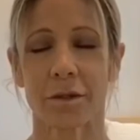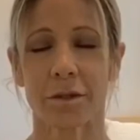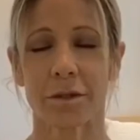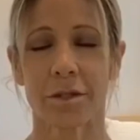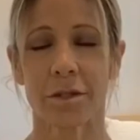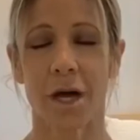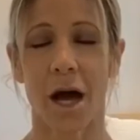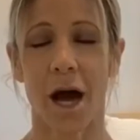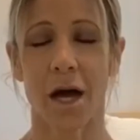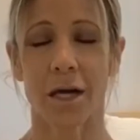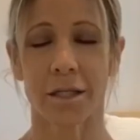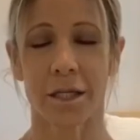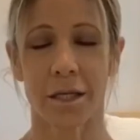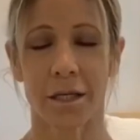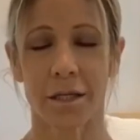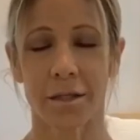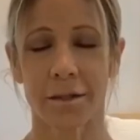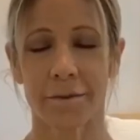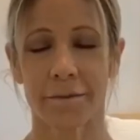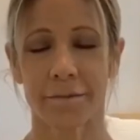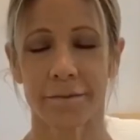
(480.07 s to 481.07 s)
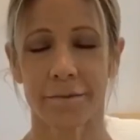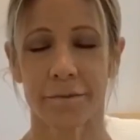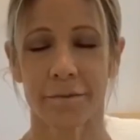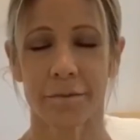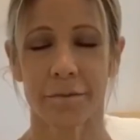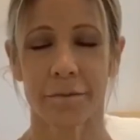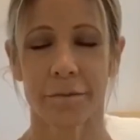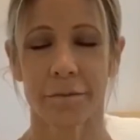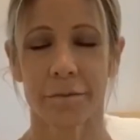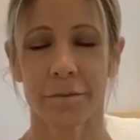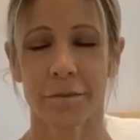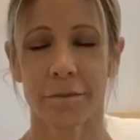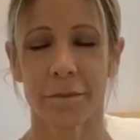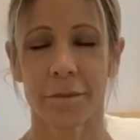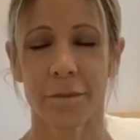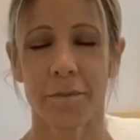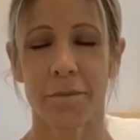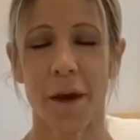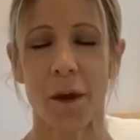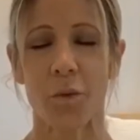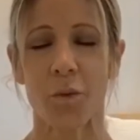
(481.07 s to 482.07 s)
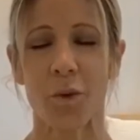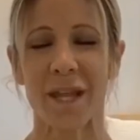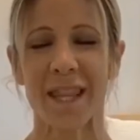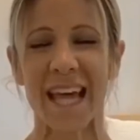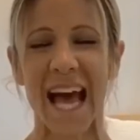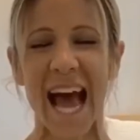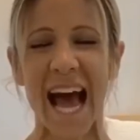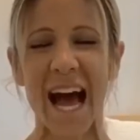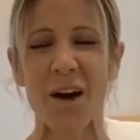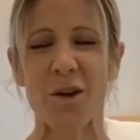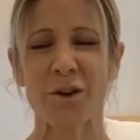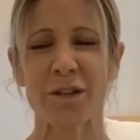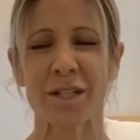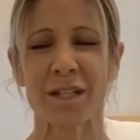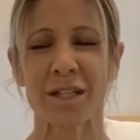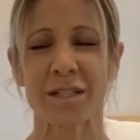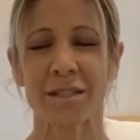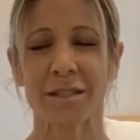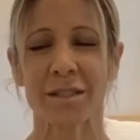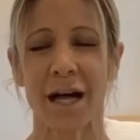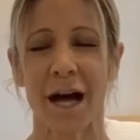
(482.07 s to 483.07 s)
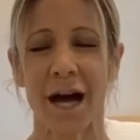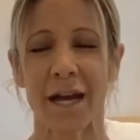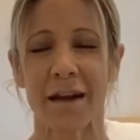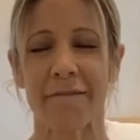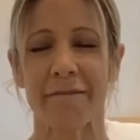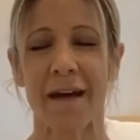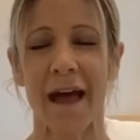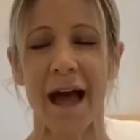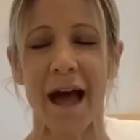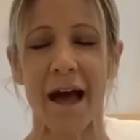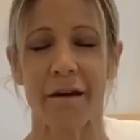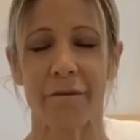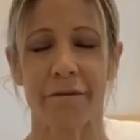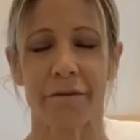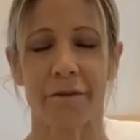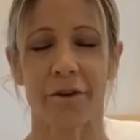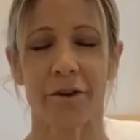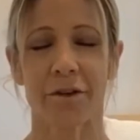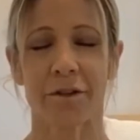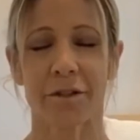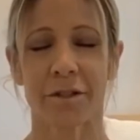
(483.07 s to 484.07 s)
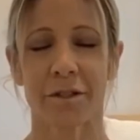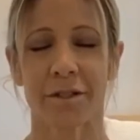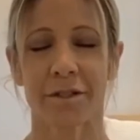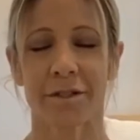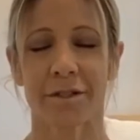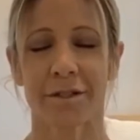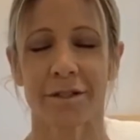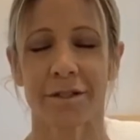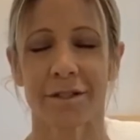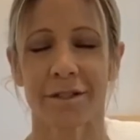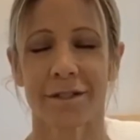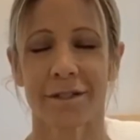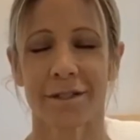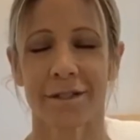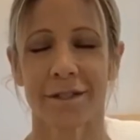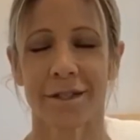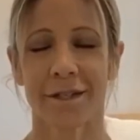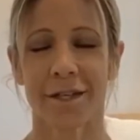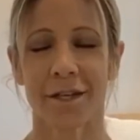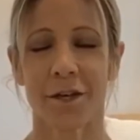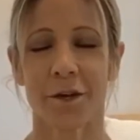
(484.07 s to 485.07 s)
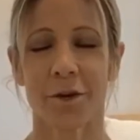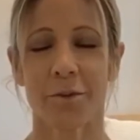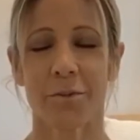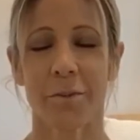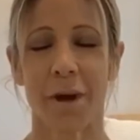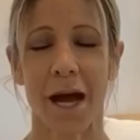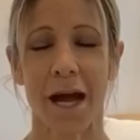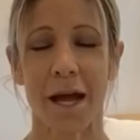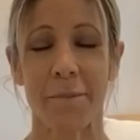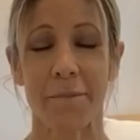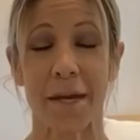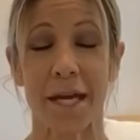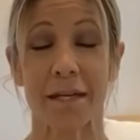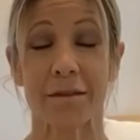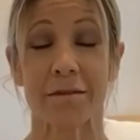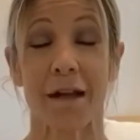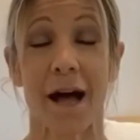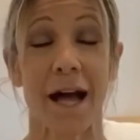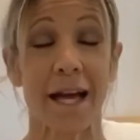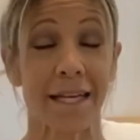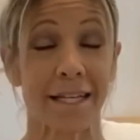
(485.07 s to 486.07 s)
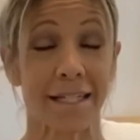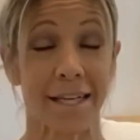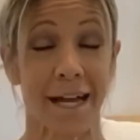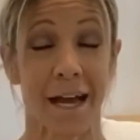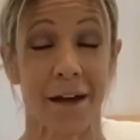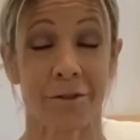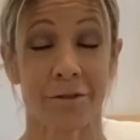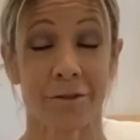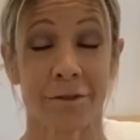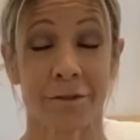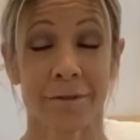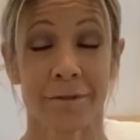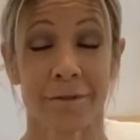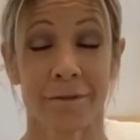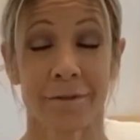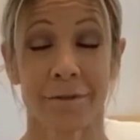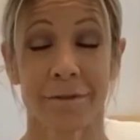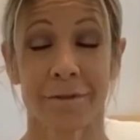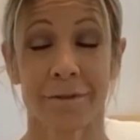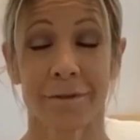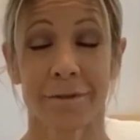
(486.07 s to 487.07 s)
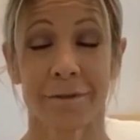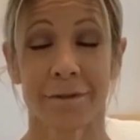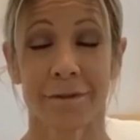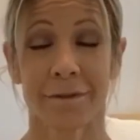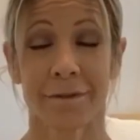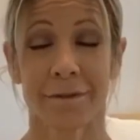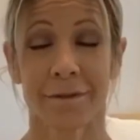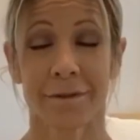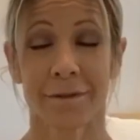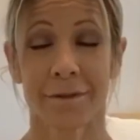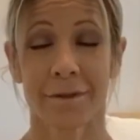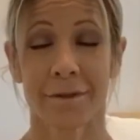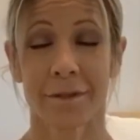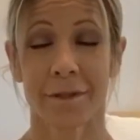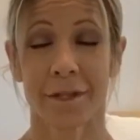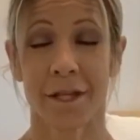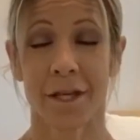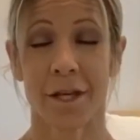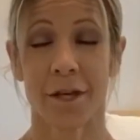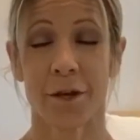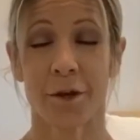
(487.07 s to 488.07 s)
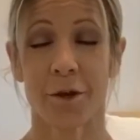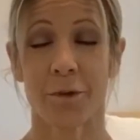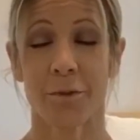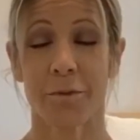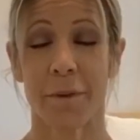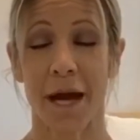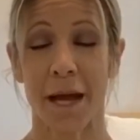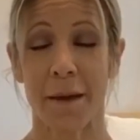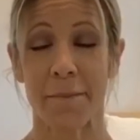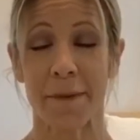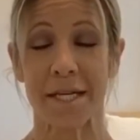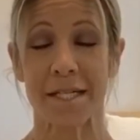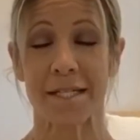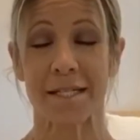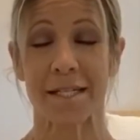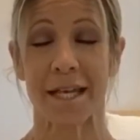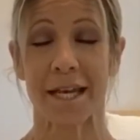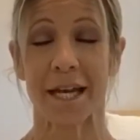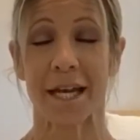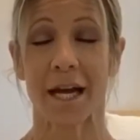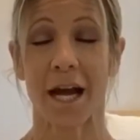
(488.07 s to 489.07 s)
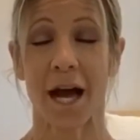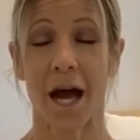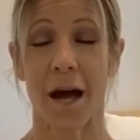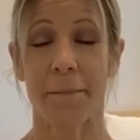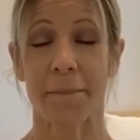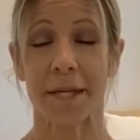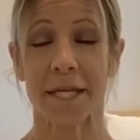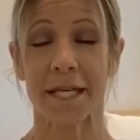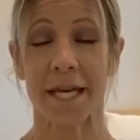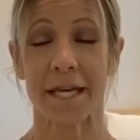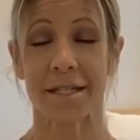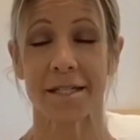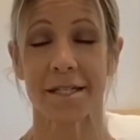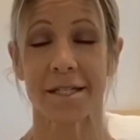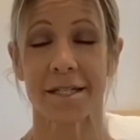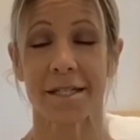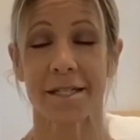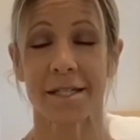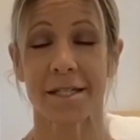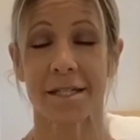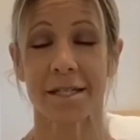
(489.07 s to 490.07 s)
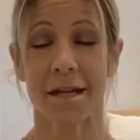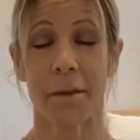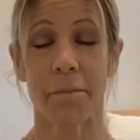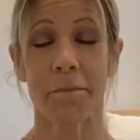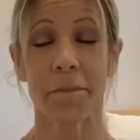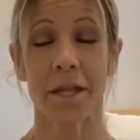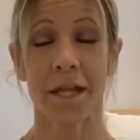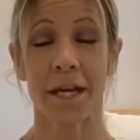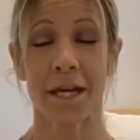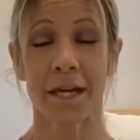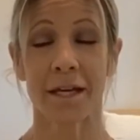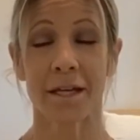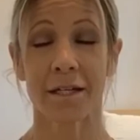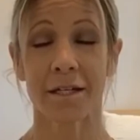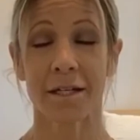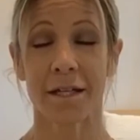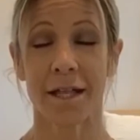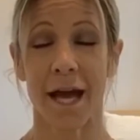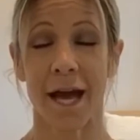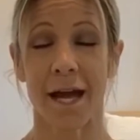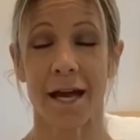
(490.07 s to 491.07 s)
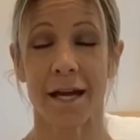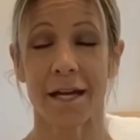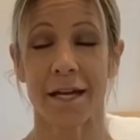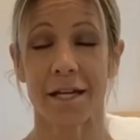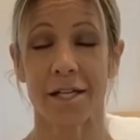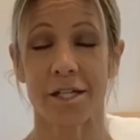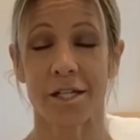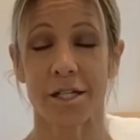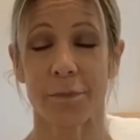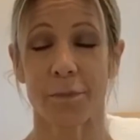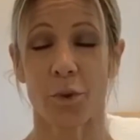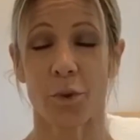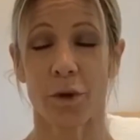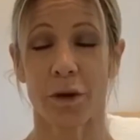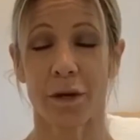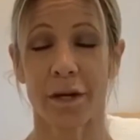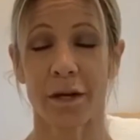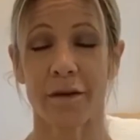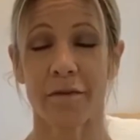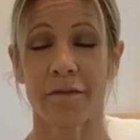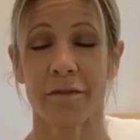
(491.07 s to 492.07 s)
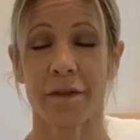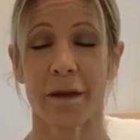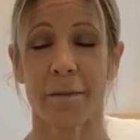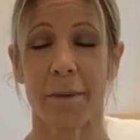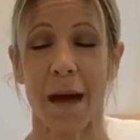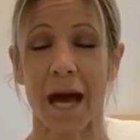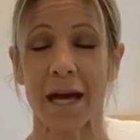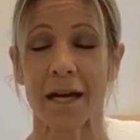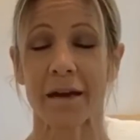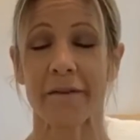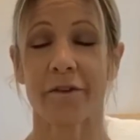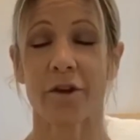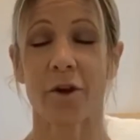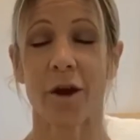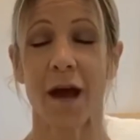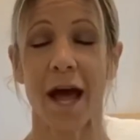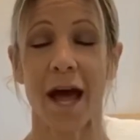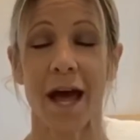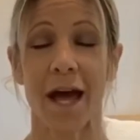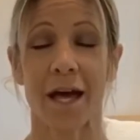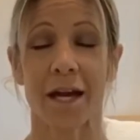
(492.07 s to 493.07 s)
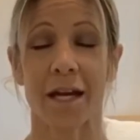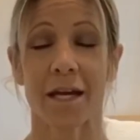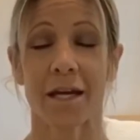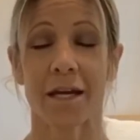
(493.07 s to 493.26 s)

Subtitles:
taller, but without a lot of effort. You might be lying down. You might be sitting up against something that is supportive. The back of your head